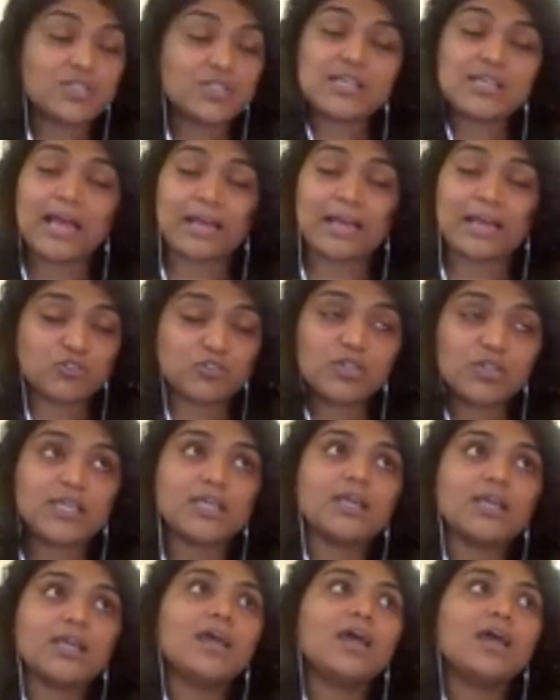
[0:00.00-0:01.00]
It's
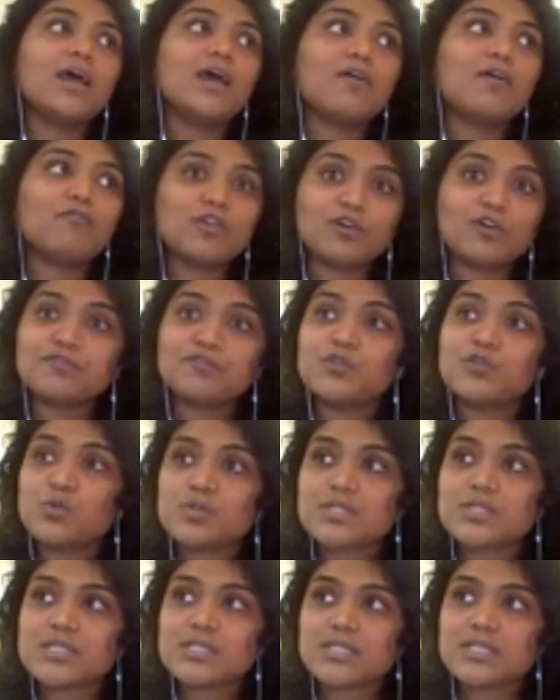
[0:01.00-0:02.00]
actually one of
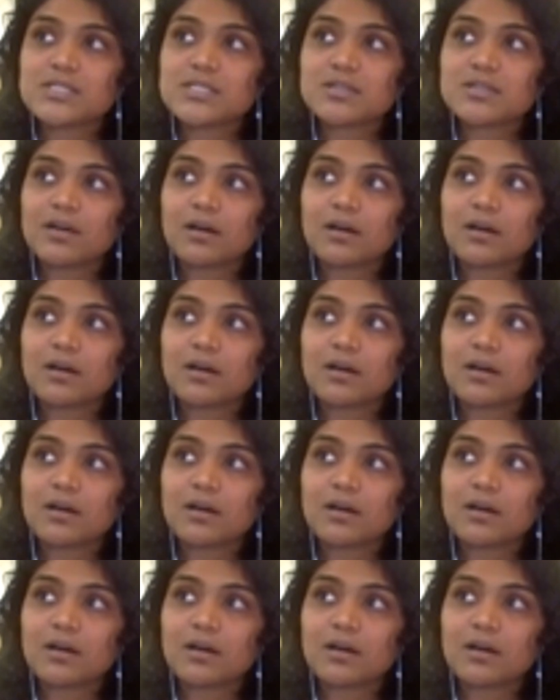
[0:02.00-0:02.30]
those